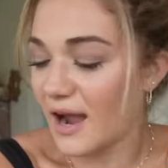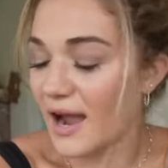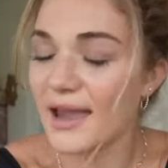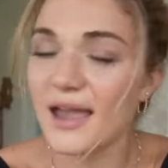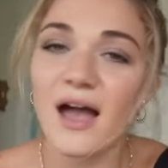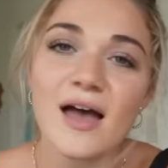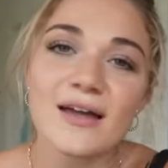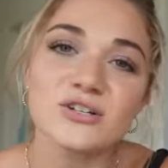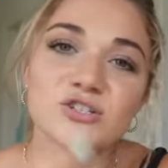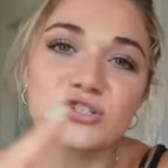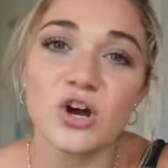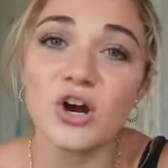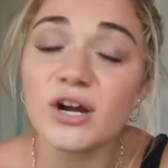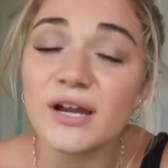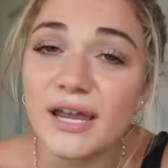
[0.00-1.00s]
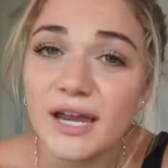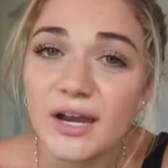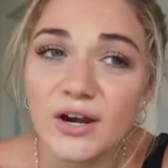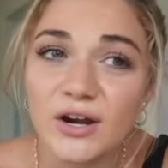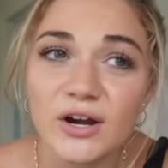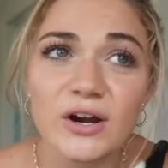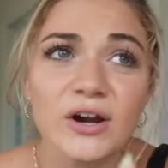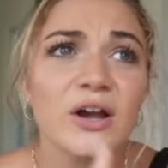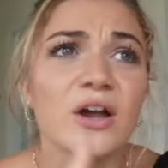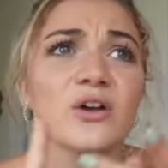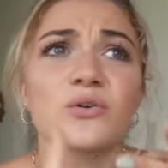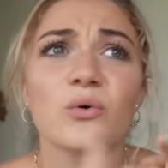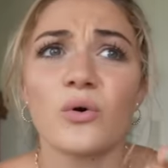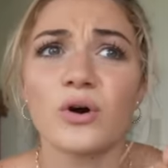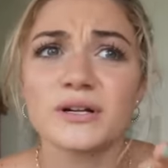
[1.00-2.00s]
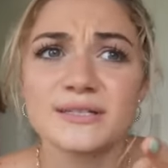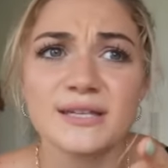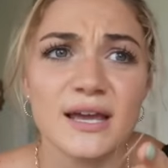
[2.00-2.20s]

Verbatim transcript: I got dark hair coarse